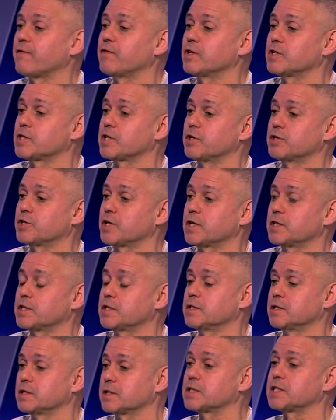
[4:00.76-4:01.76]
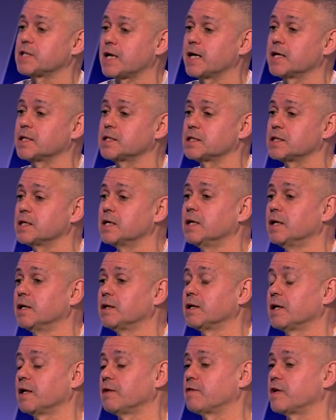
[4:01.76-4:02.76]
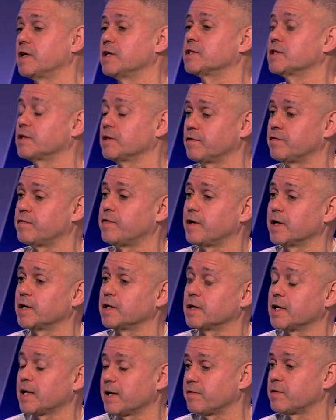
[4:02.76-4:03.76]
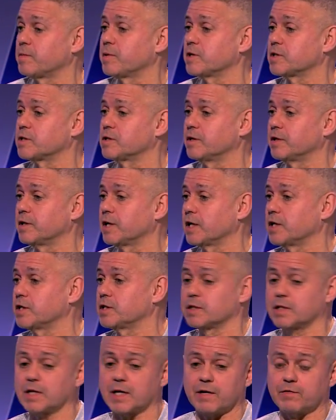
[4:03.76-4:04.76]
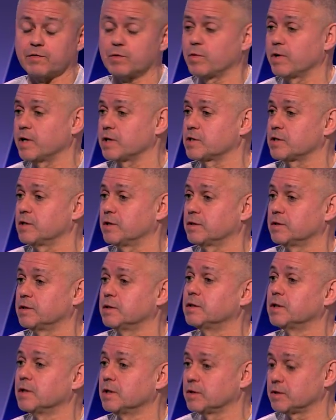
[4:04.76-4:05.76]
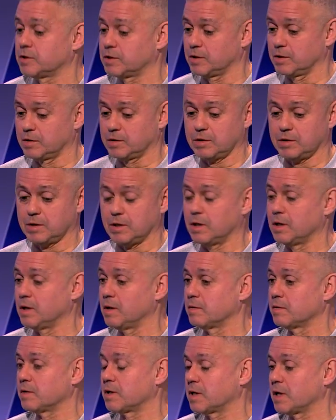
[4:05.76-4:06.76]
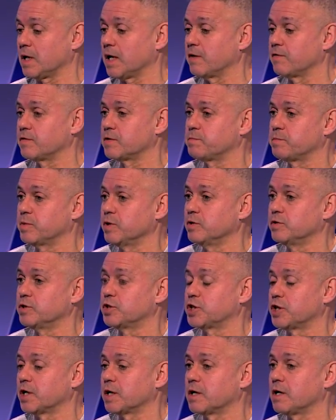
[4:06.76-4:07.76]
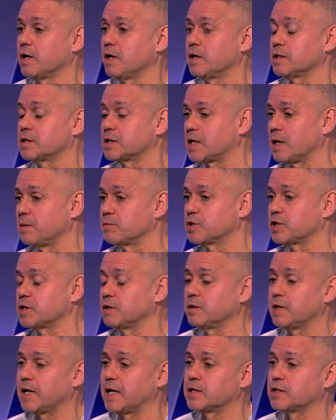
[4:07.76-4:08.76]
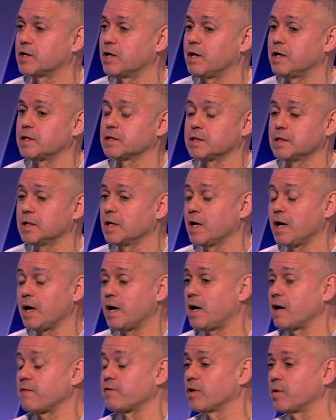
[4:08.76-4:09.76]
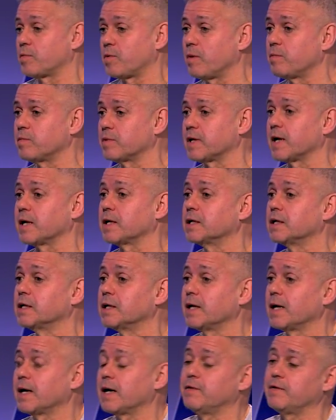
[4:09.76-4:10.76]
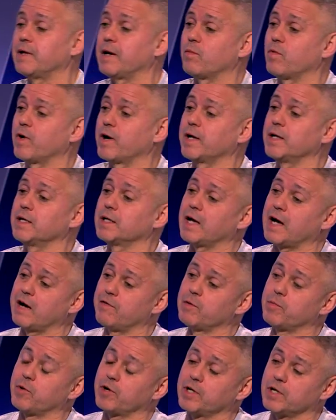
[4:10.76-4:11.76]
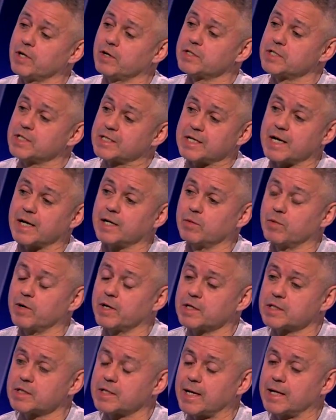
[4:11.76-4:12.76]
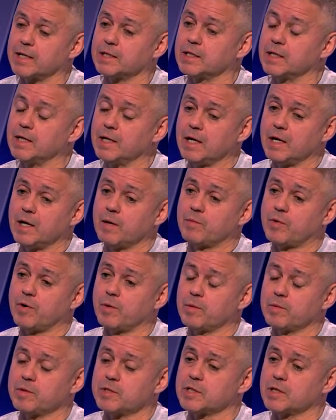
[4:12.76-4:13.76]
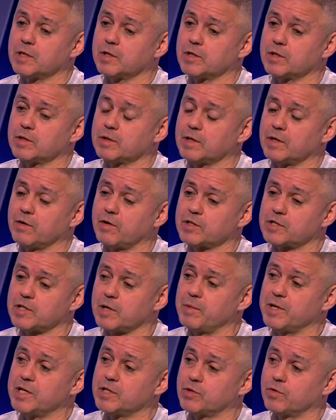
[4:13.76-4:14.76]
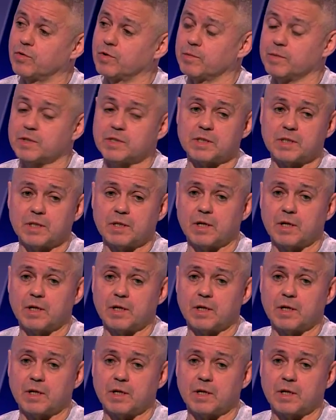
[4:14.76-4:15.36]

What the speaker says: an association that says that if kids are going to fight, they have to be a certain age, they have to wear certain gloves, boots, shin guards, gum chill, head guards. I haven't got a problem with that. And that way, everybody knows exactly where to stand. Problem is that there are so many tournaments.